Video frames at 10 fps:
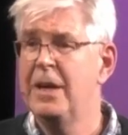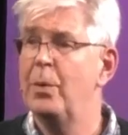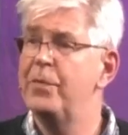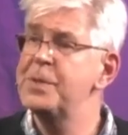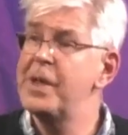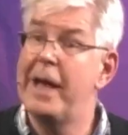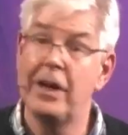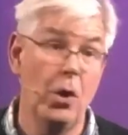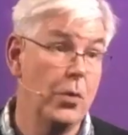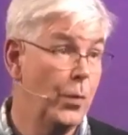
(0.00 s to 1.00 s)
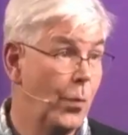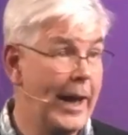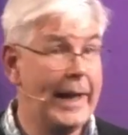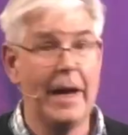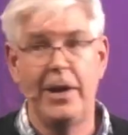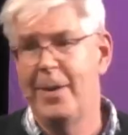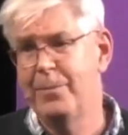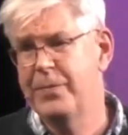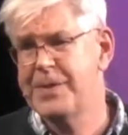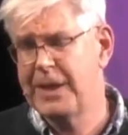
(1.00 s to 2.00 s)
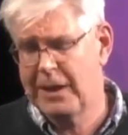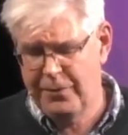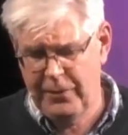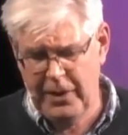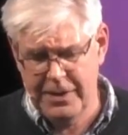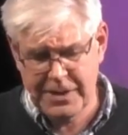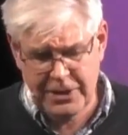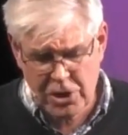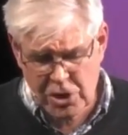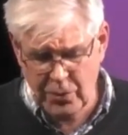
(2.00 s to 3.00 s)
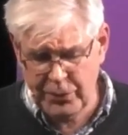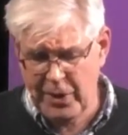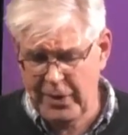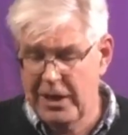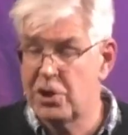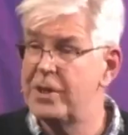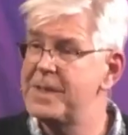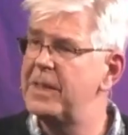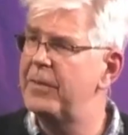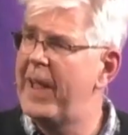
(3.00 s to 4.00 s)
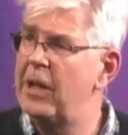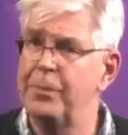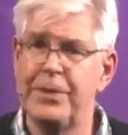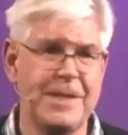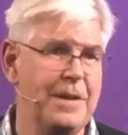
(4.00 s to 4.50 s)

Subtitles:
We've also had along the way a number of significant additional donations that have helped us